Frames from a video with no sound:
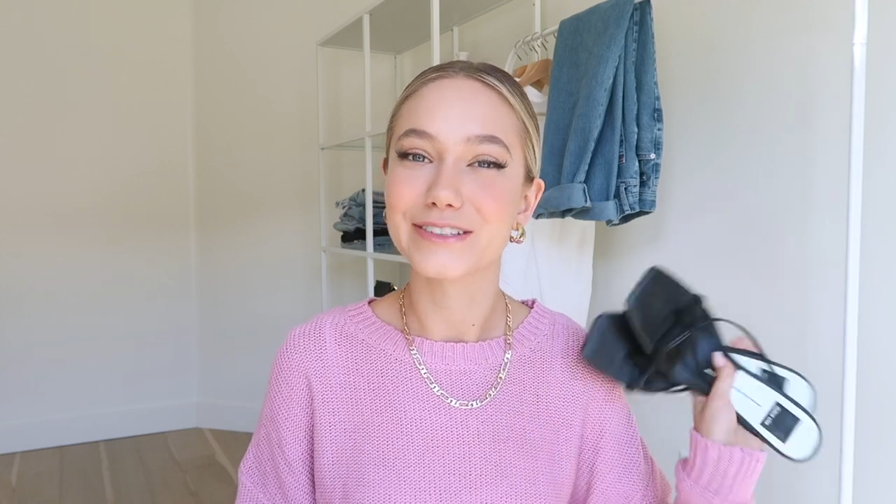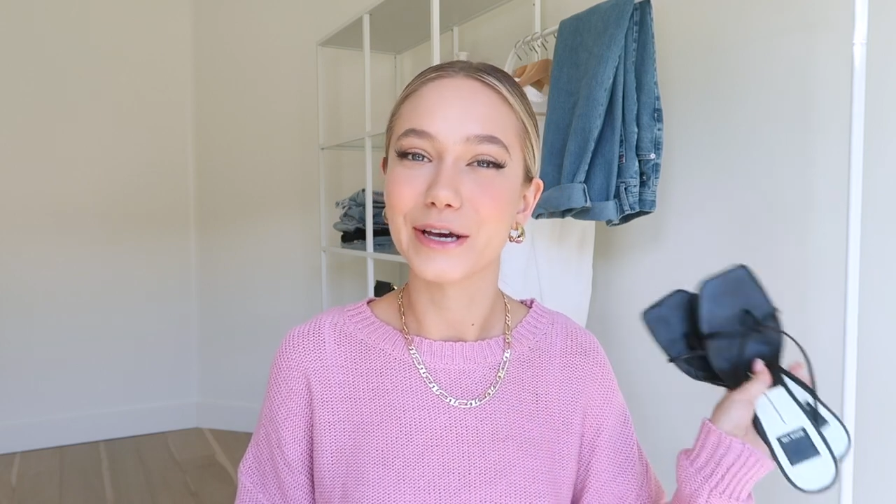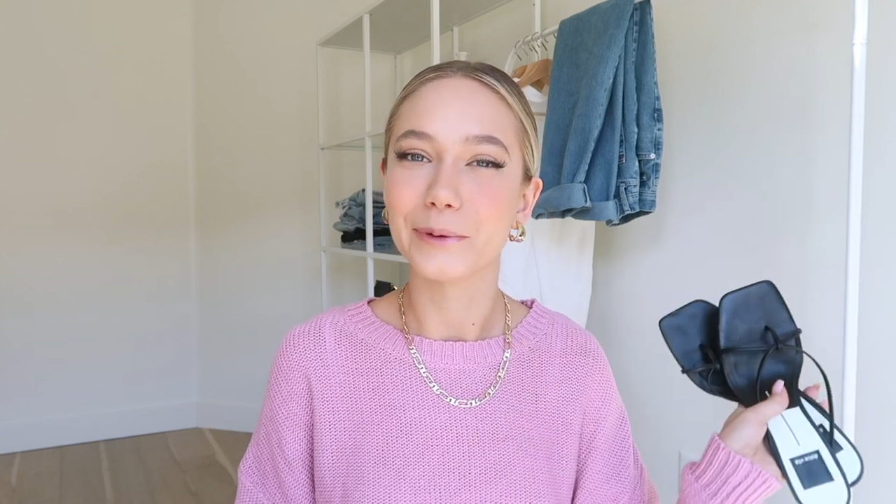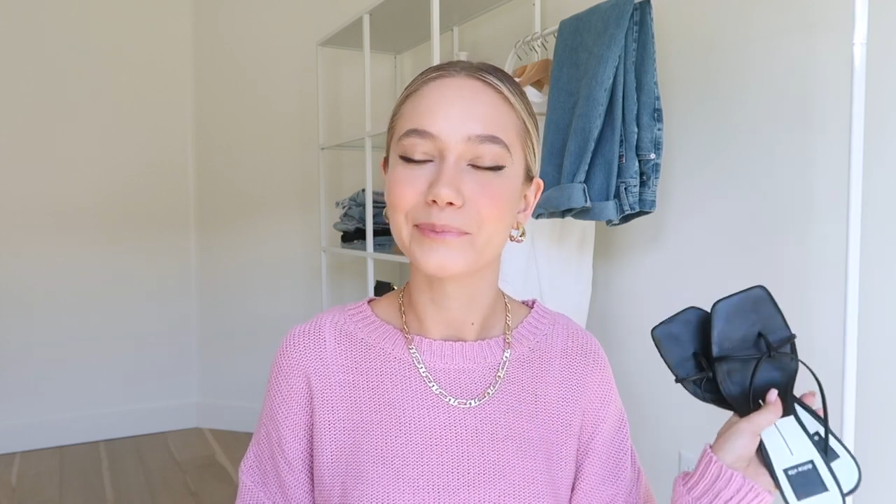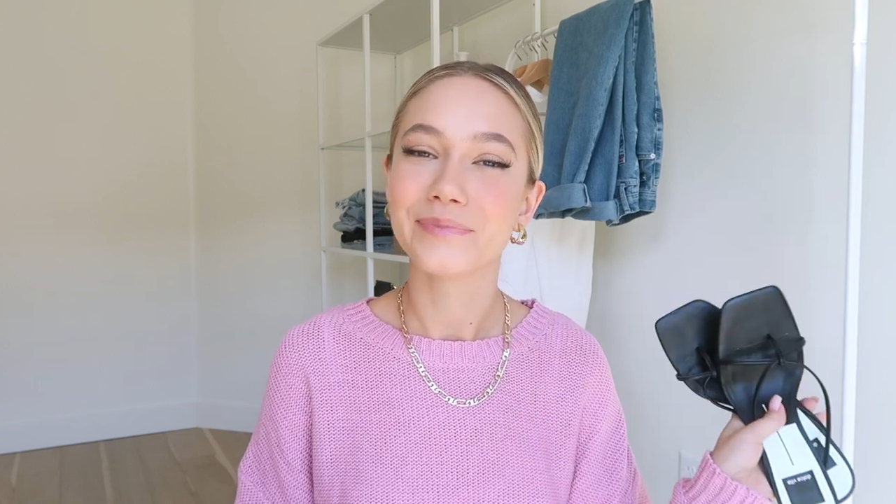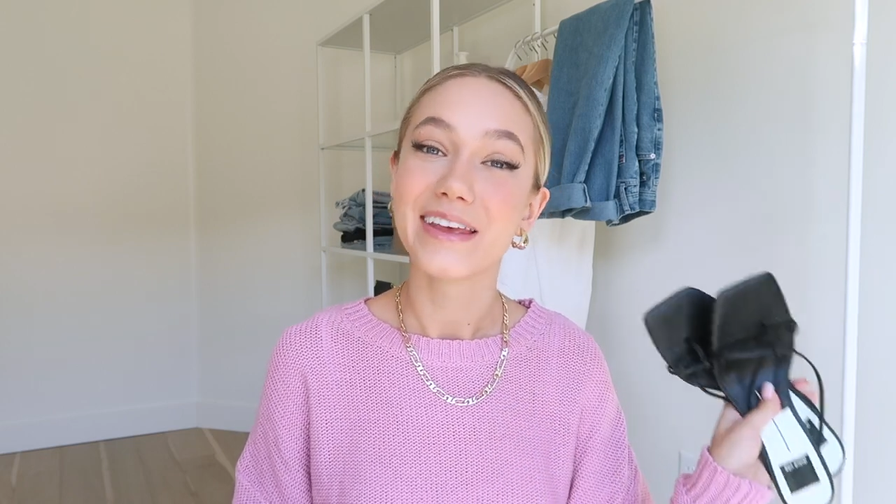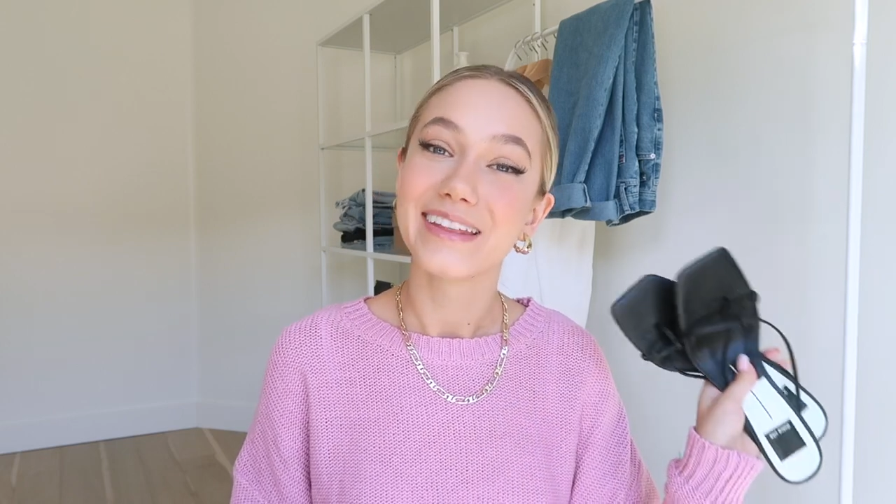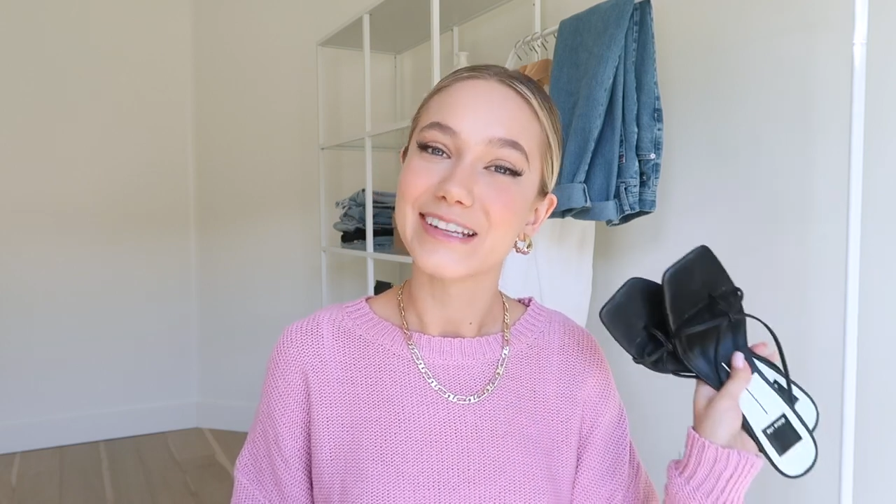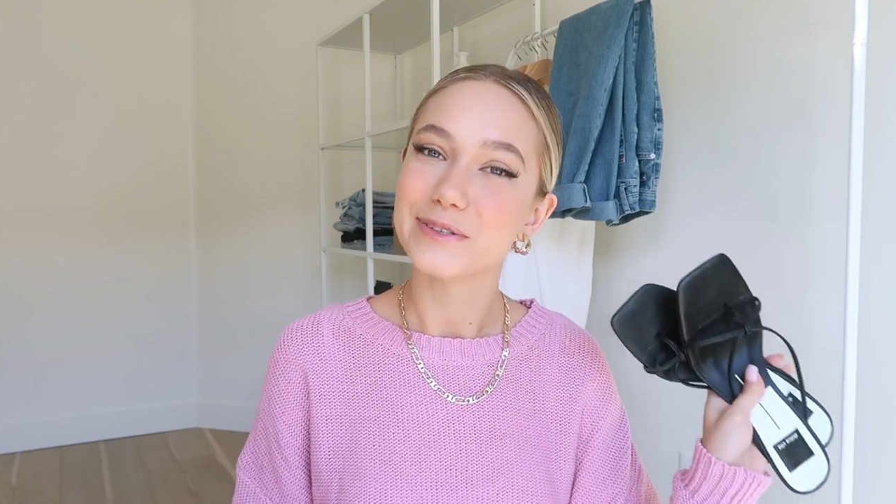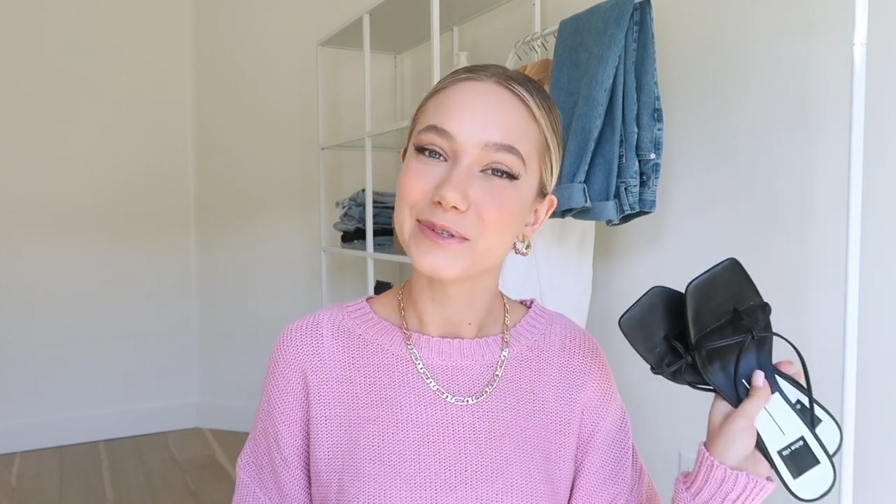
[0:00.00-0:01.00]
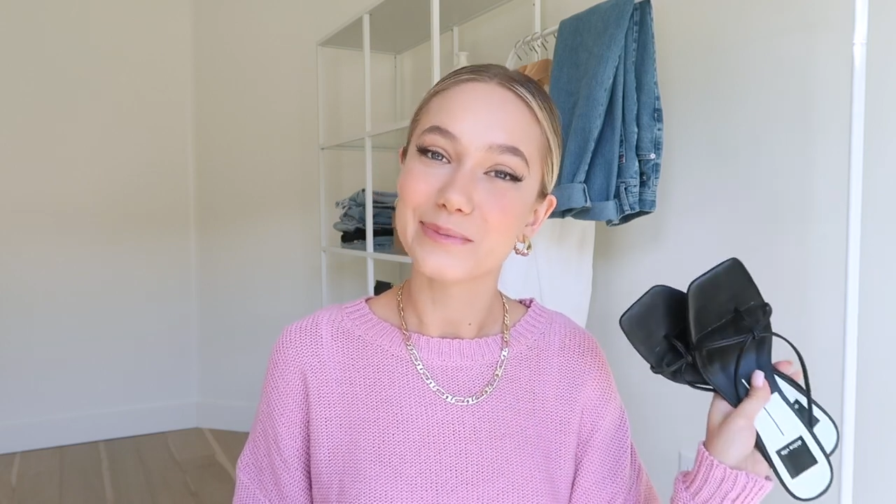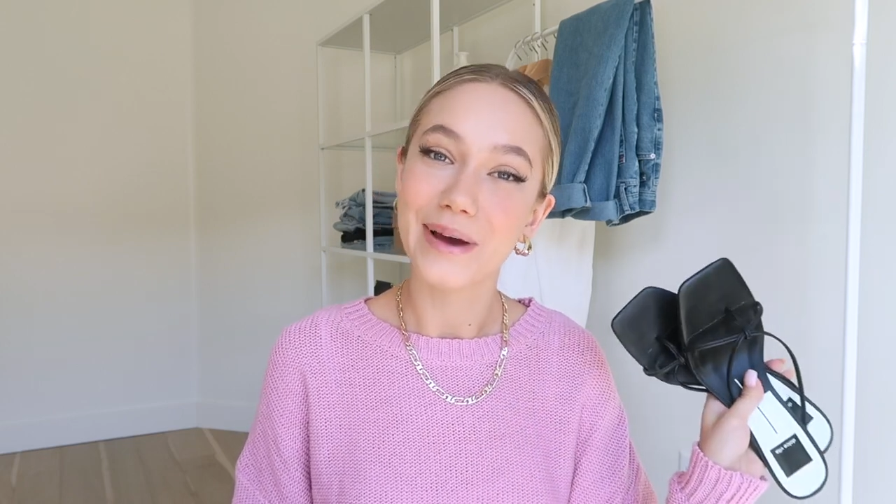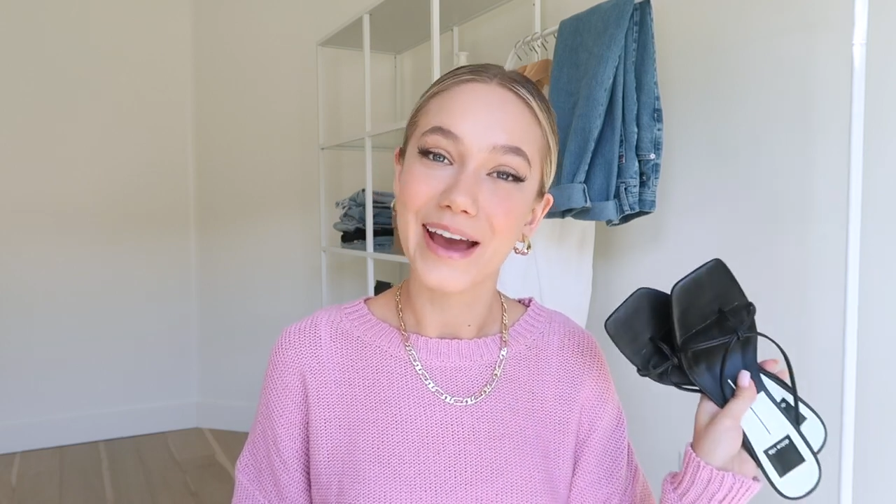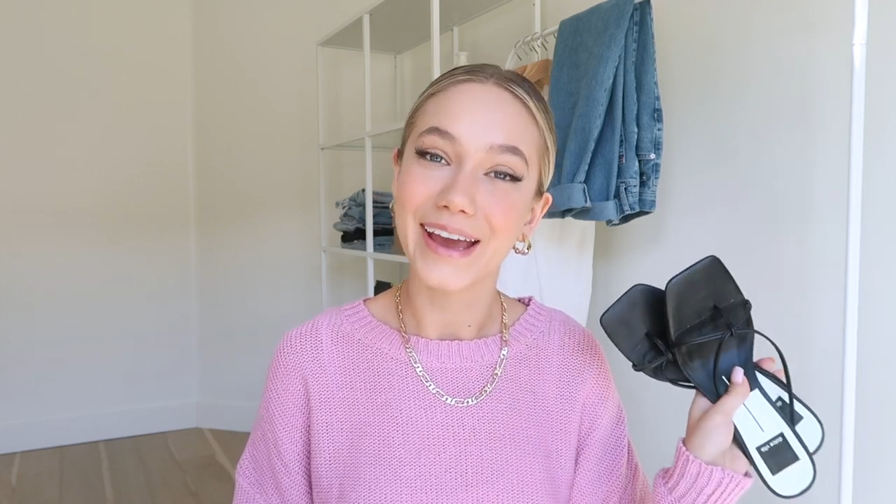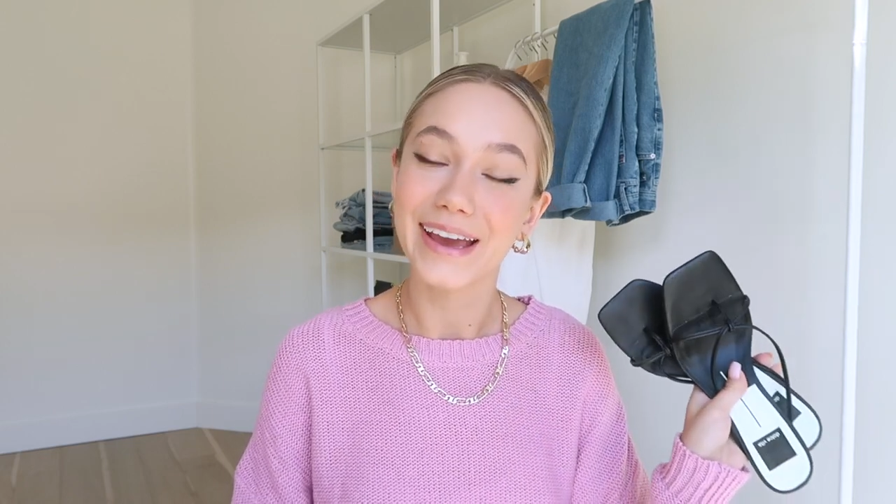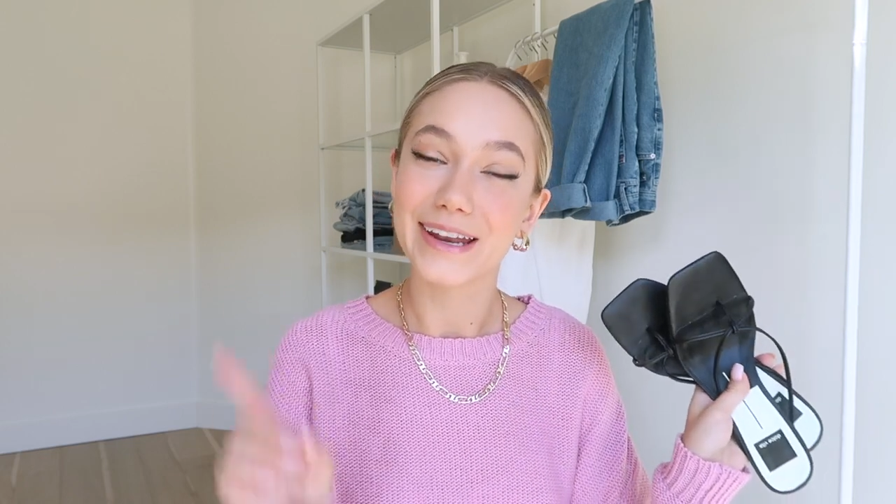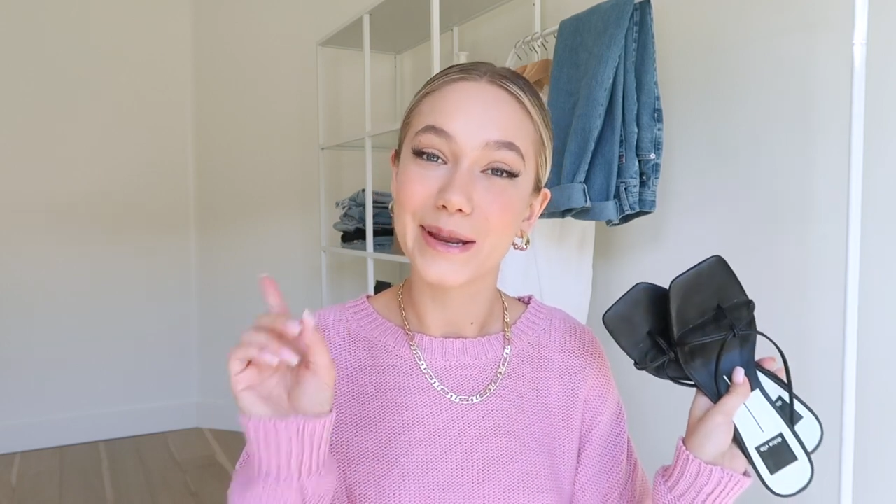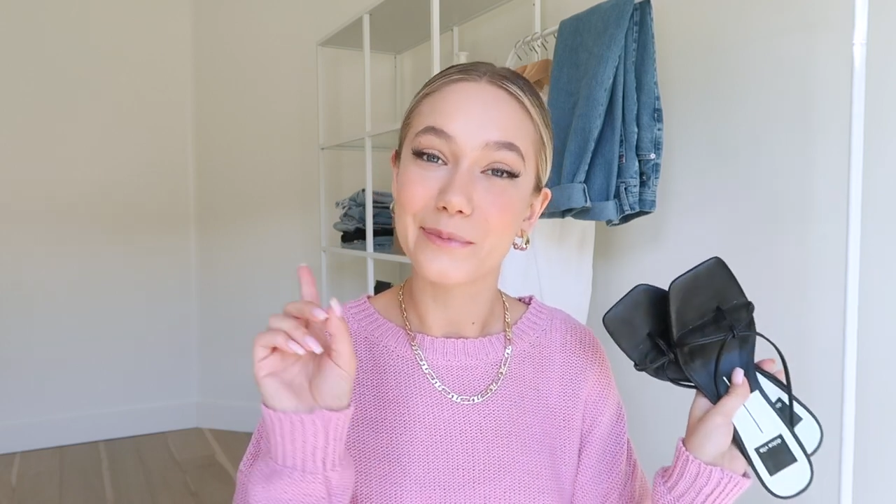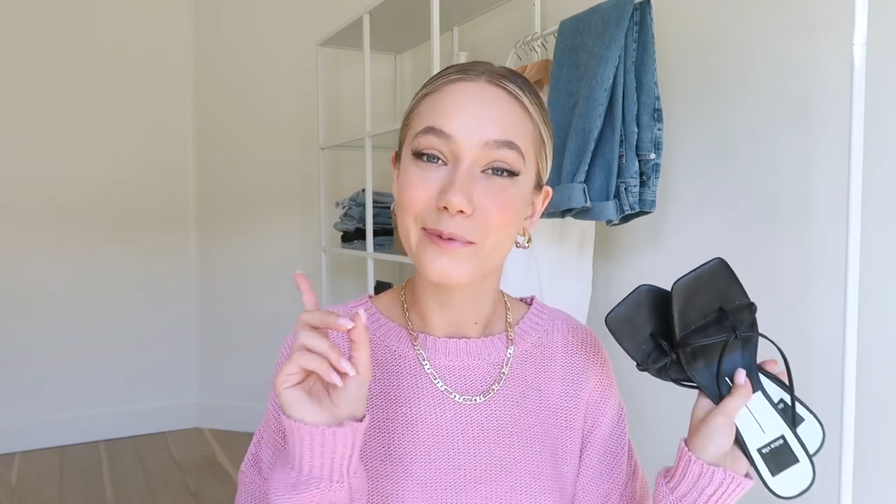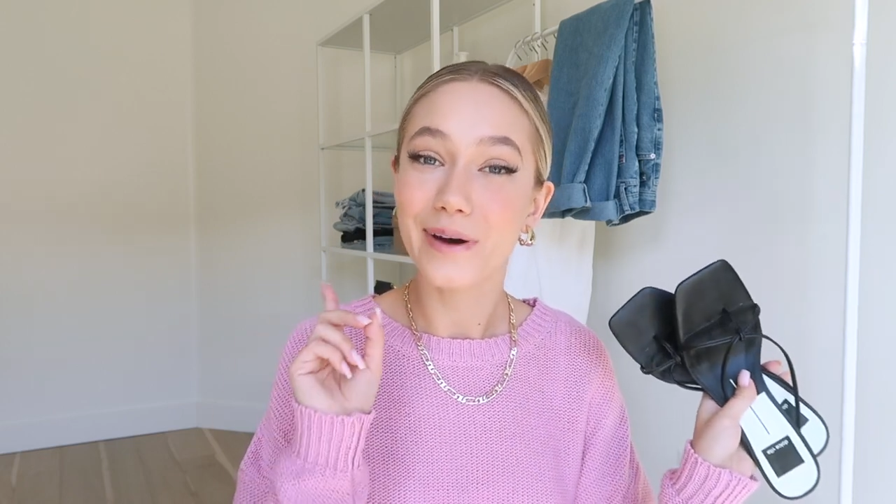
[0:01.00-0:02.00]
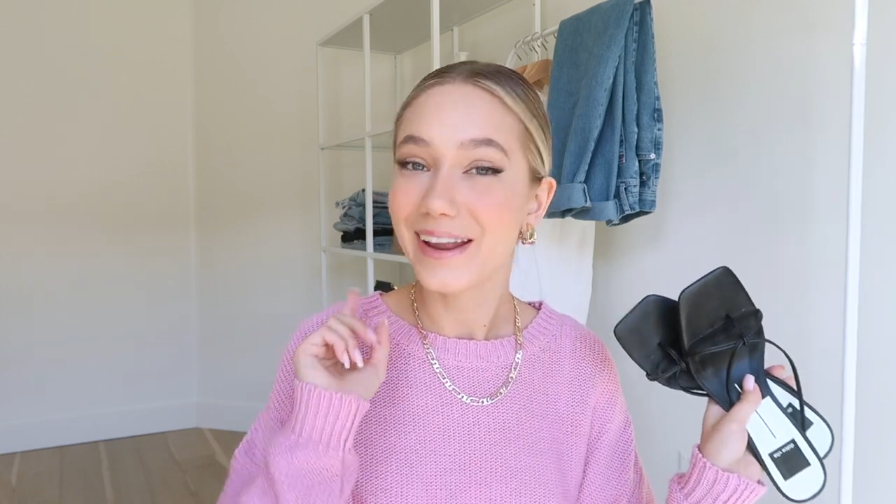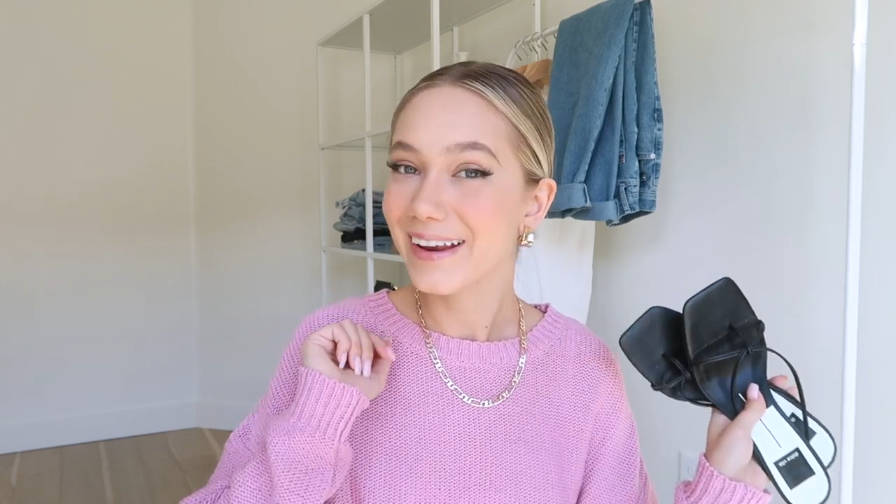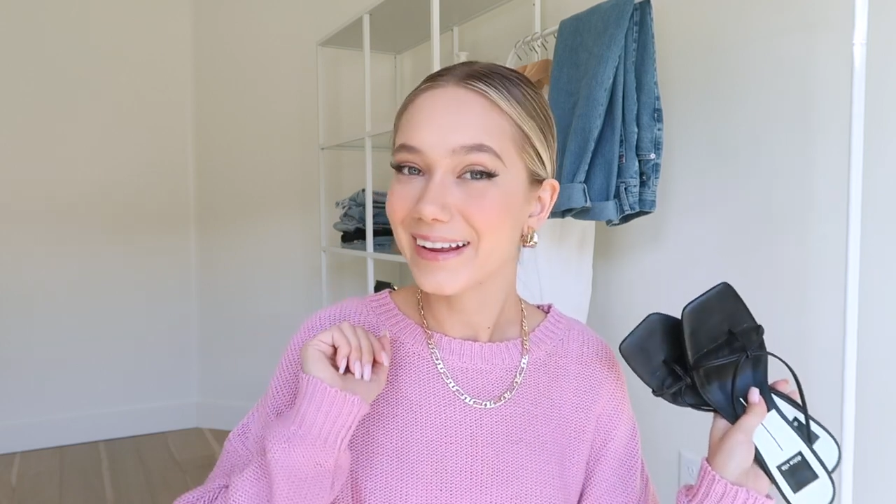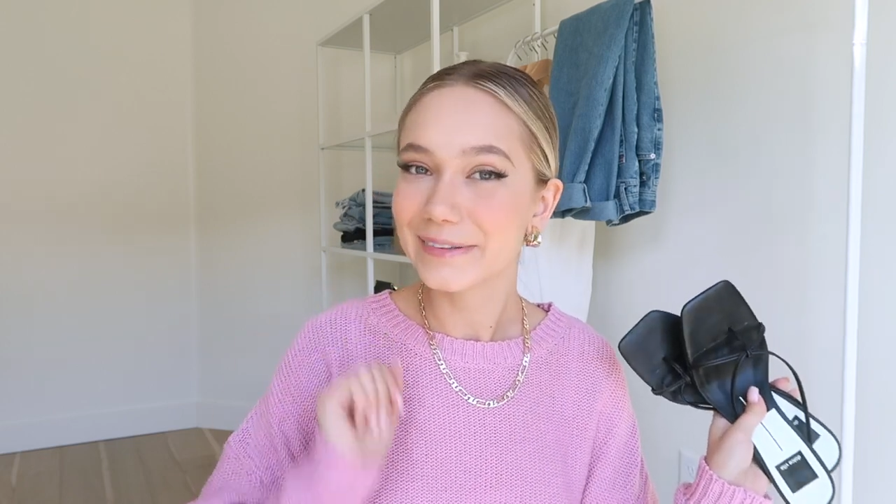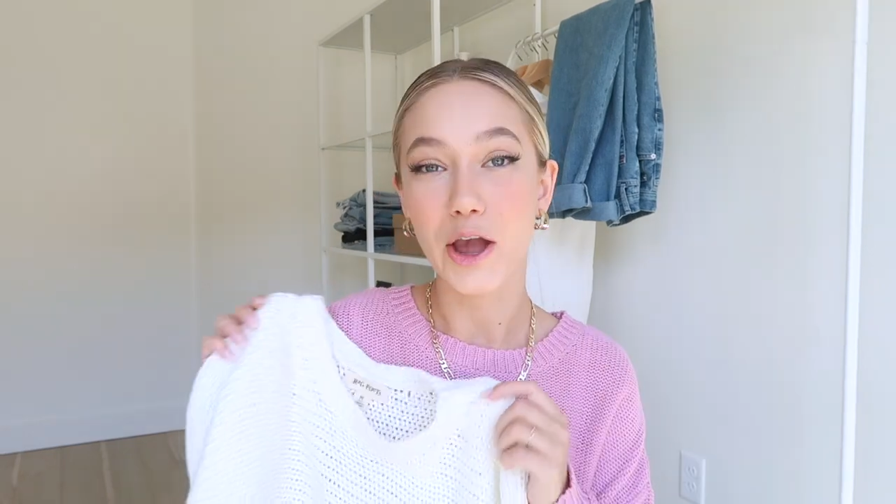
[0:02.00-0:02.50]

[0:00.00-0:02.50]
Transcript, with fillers: So this was my number one.